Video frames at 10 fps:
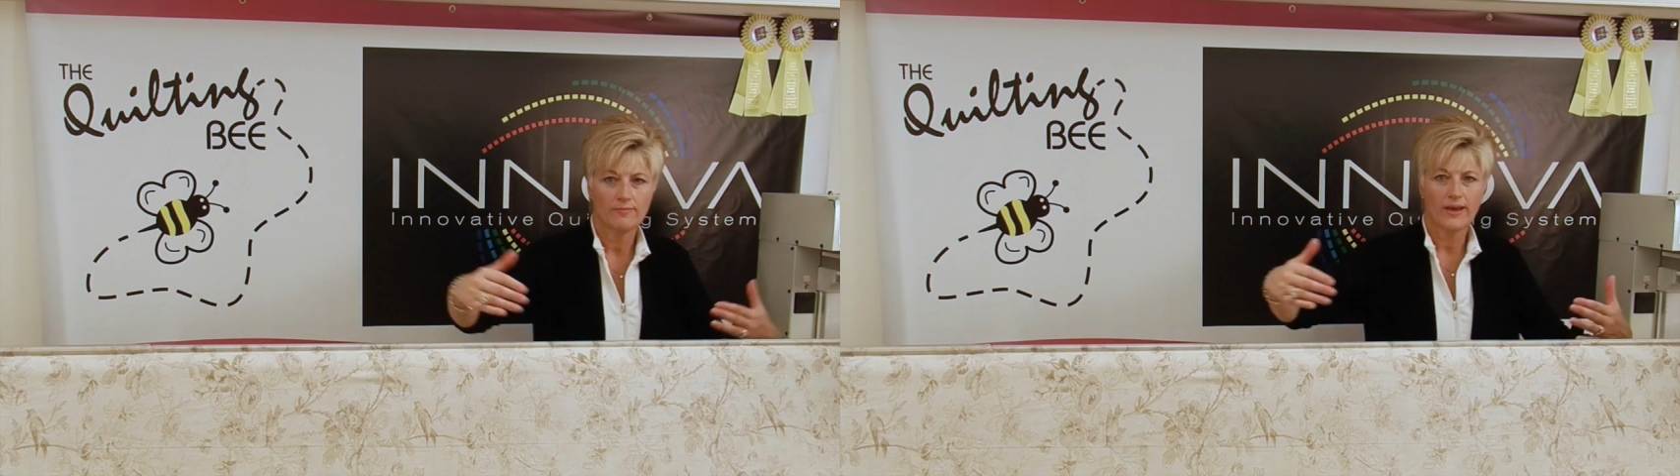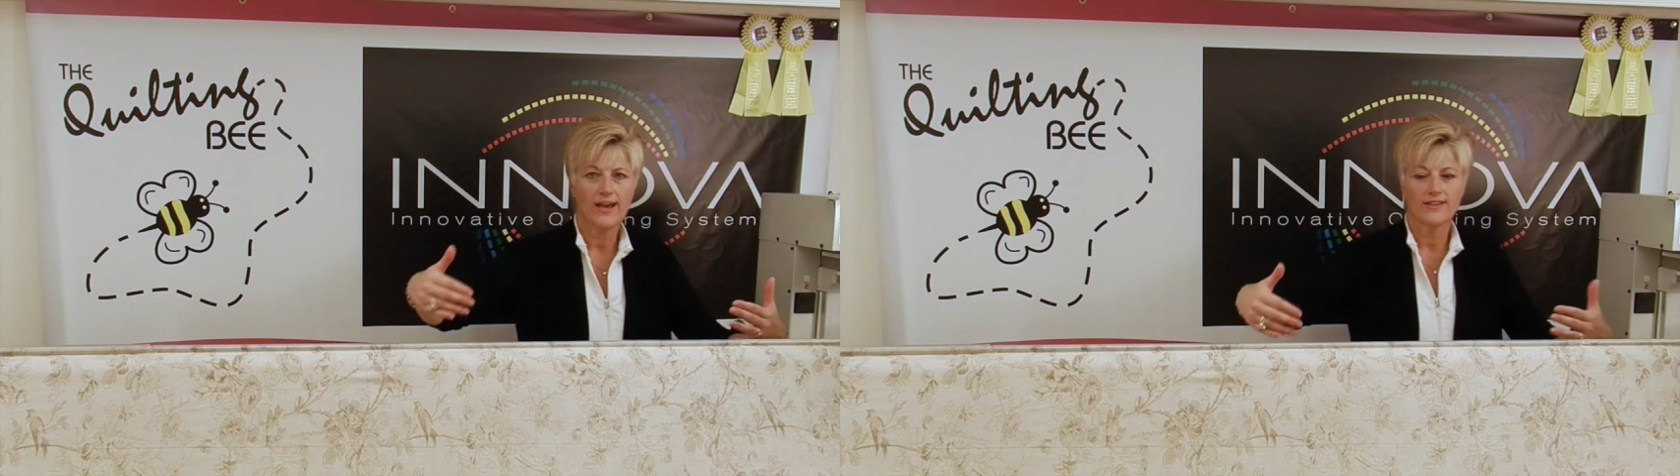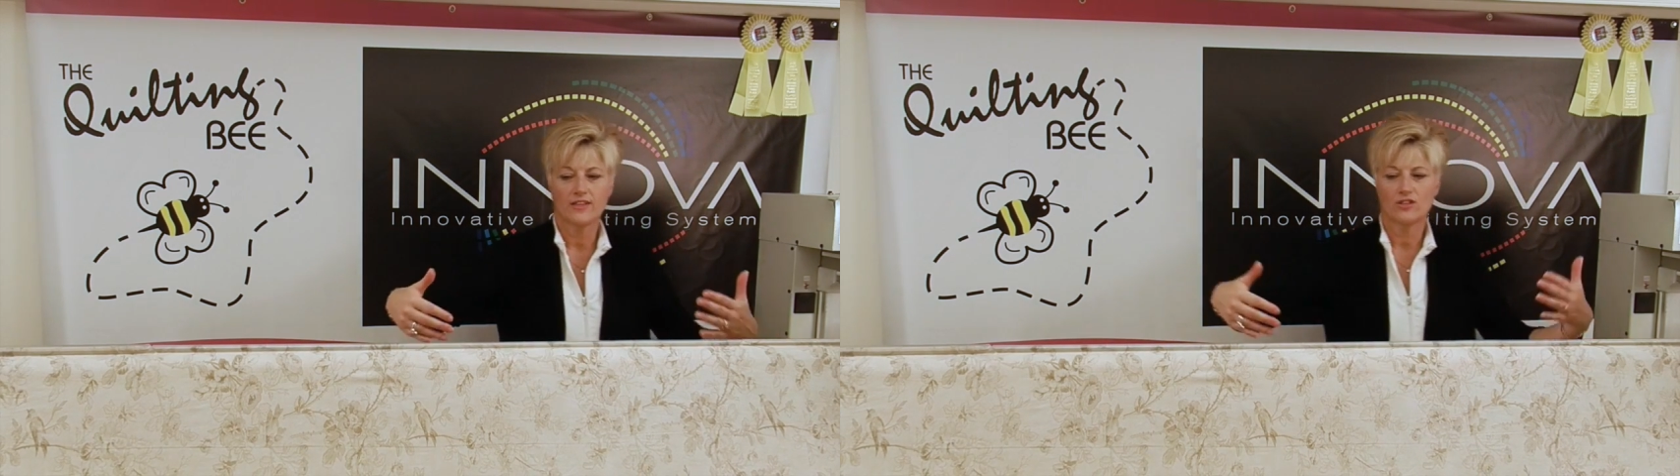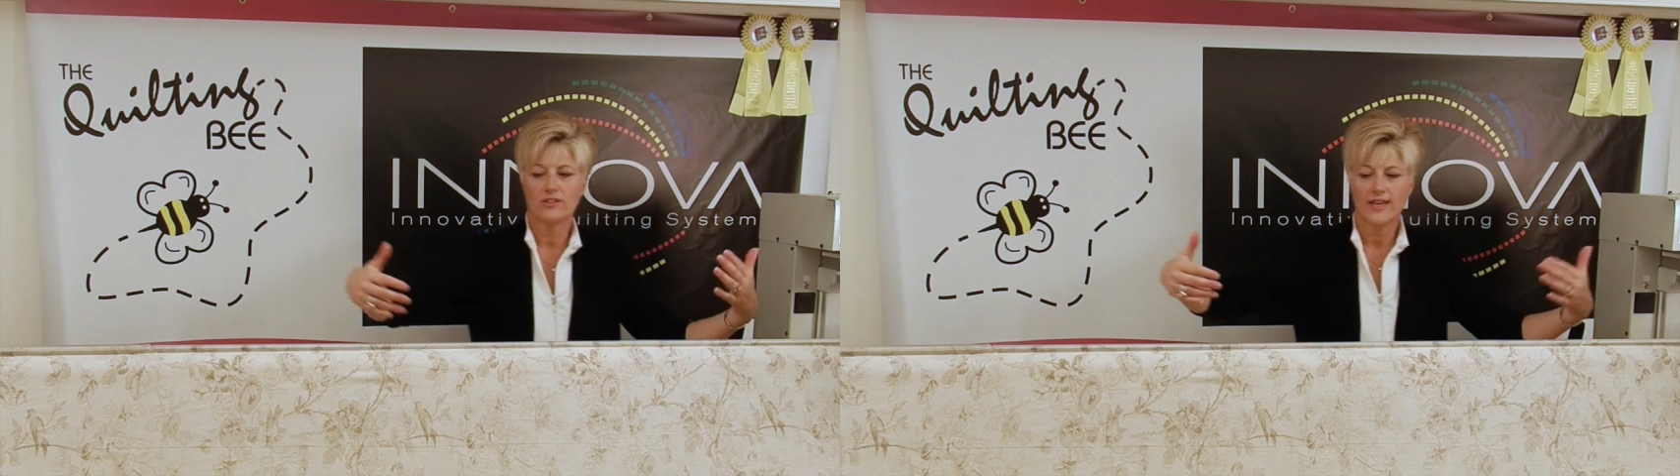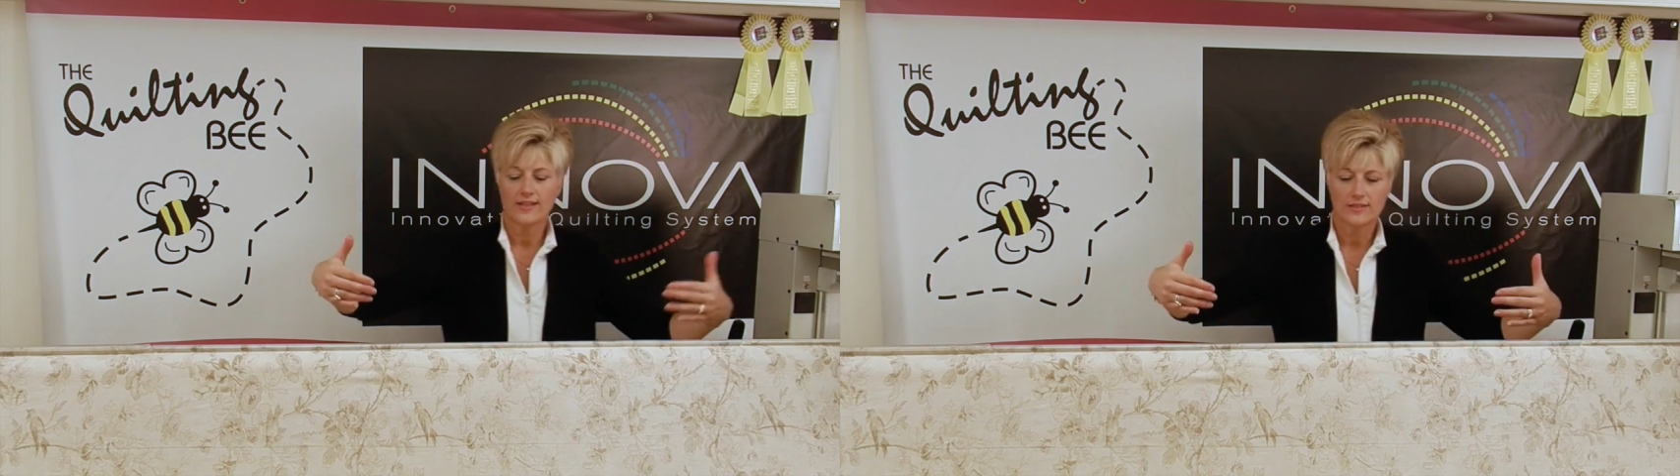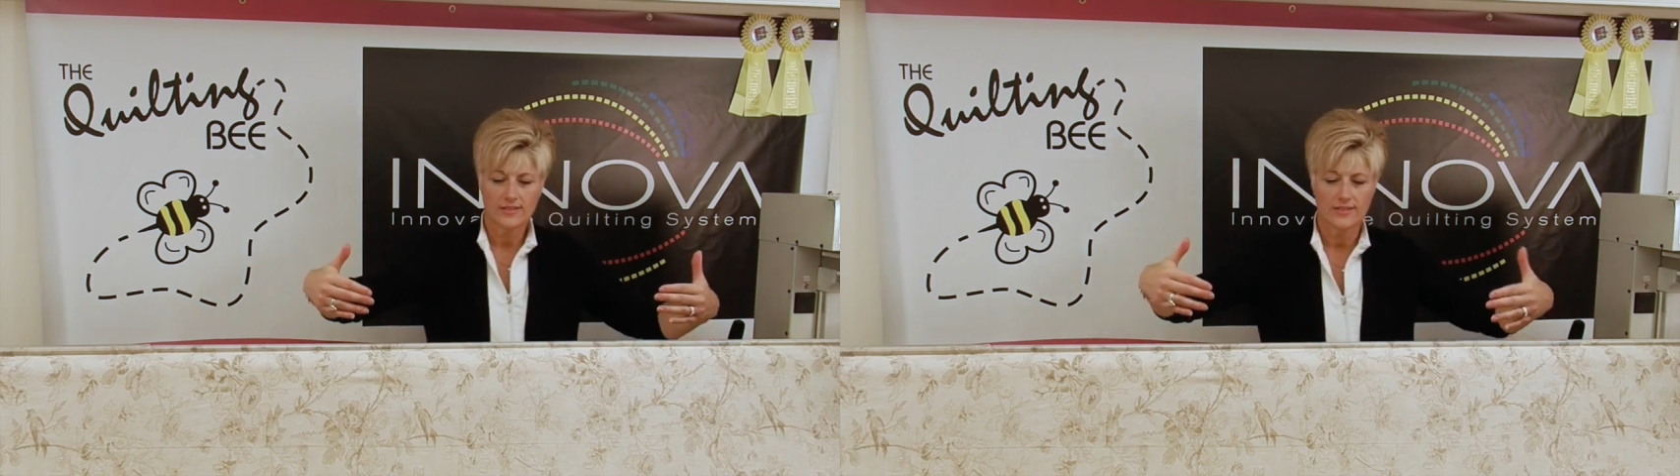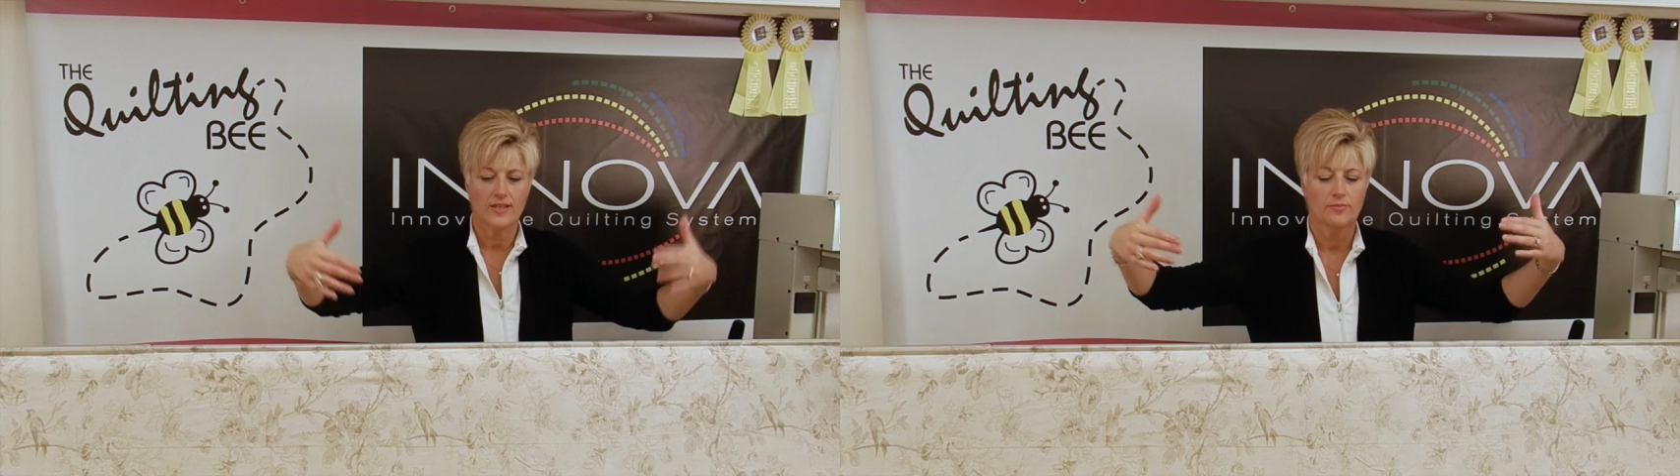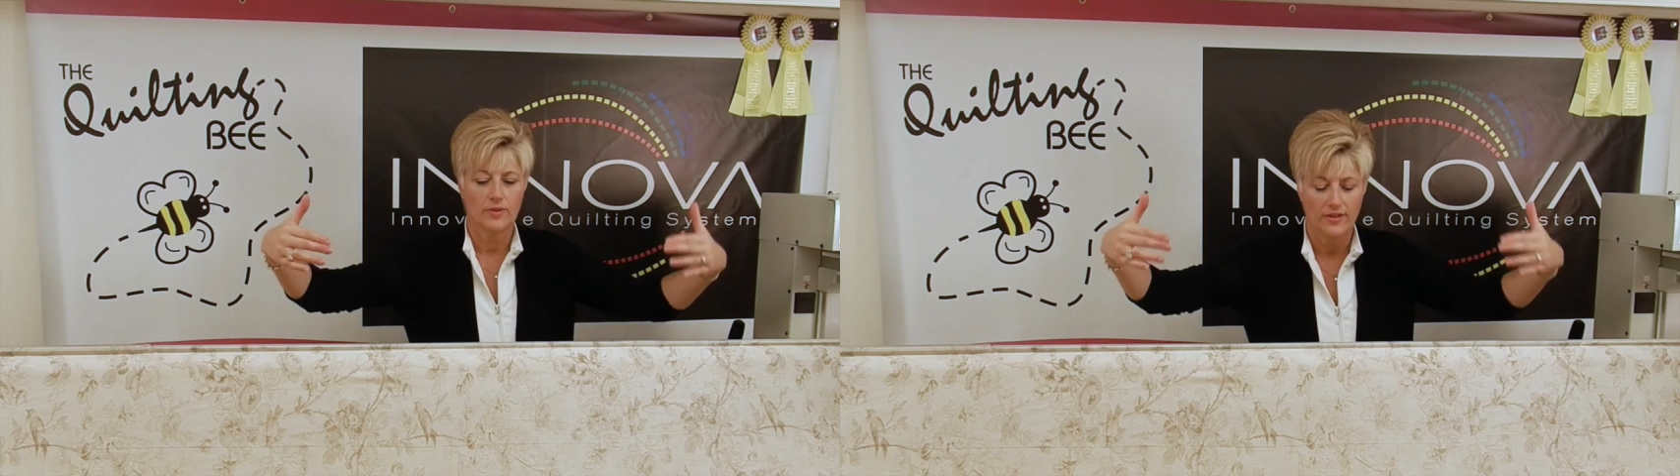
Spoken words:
backing, you can't see it,